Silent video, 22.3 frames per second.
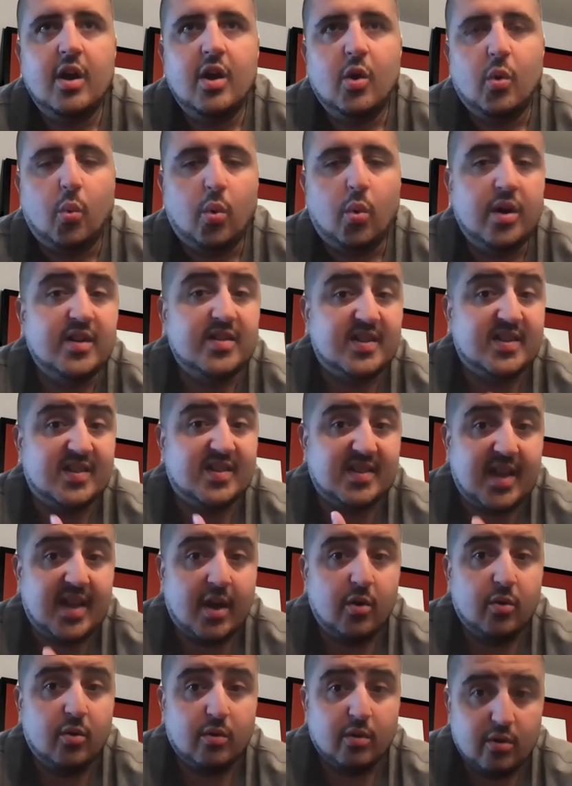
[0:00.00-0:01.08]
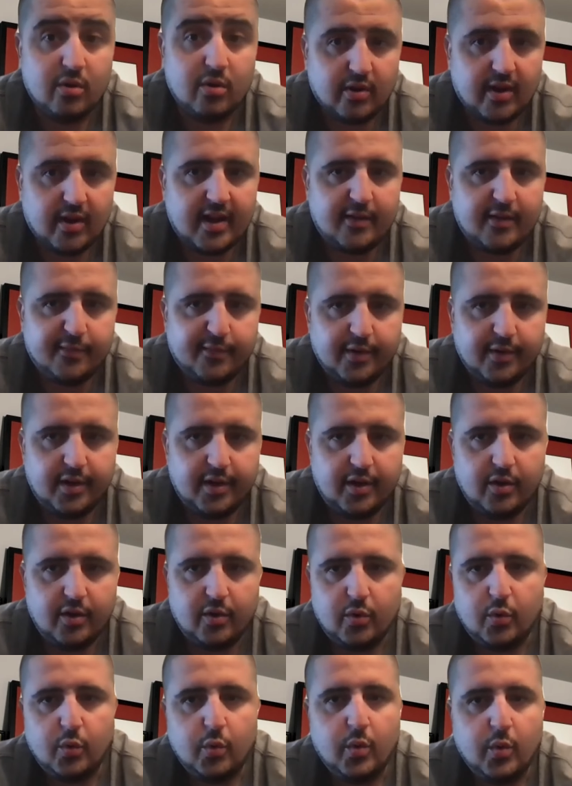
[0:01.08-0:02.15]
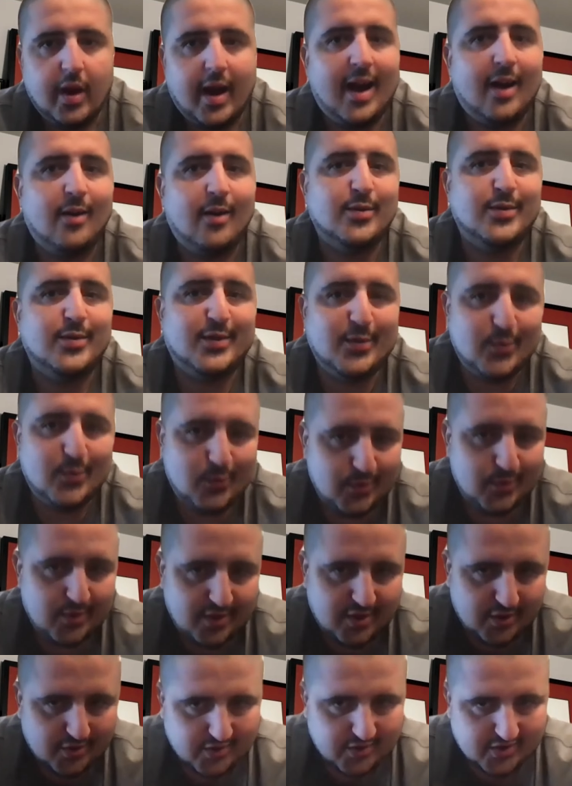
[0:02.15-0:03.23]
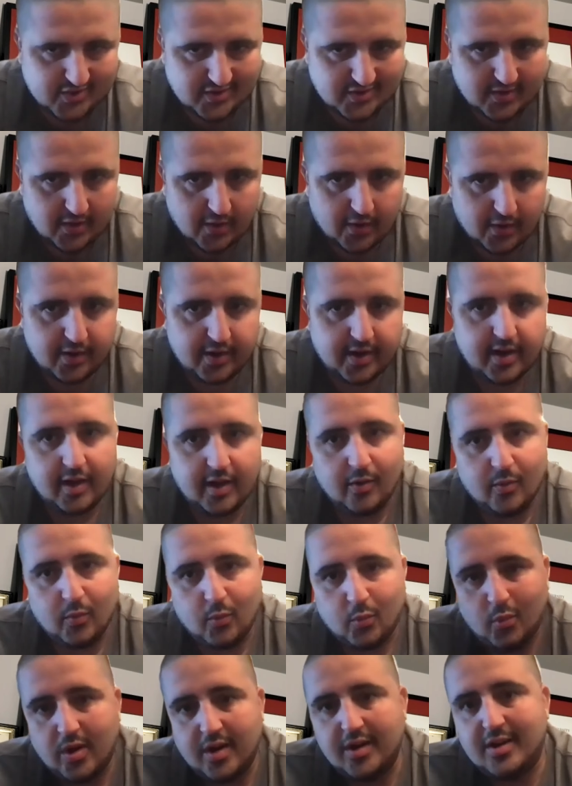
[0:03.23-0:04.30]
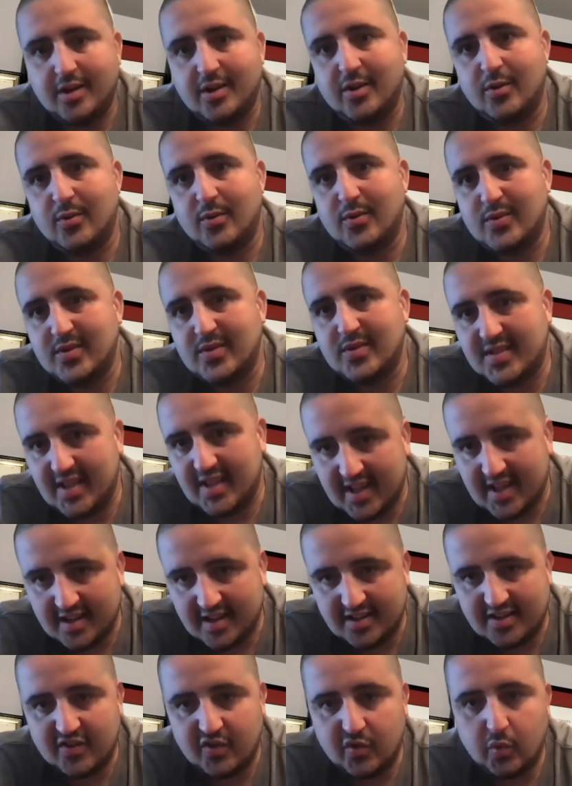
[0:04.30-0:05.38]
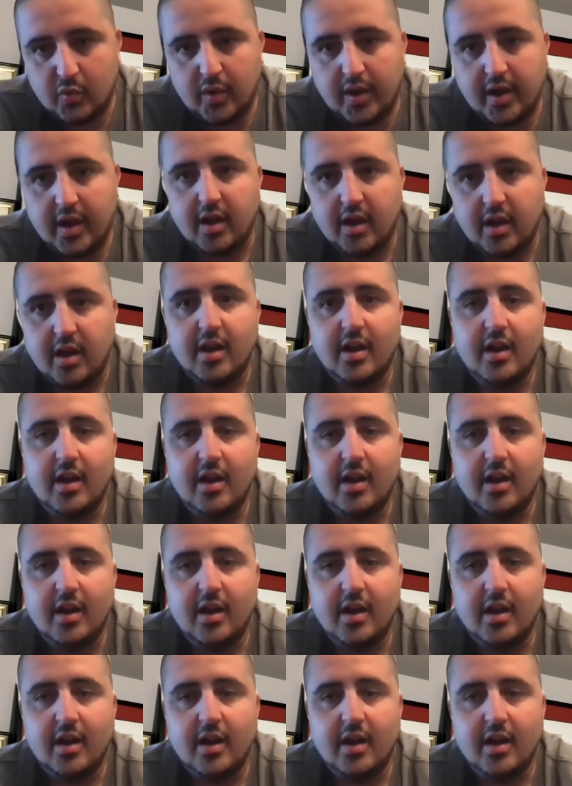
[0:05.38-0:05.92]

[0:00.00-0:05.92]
What does a scout look like for you? How soon do you start it? What goes into it?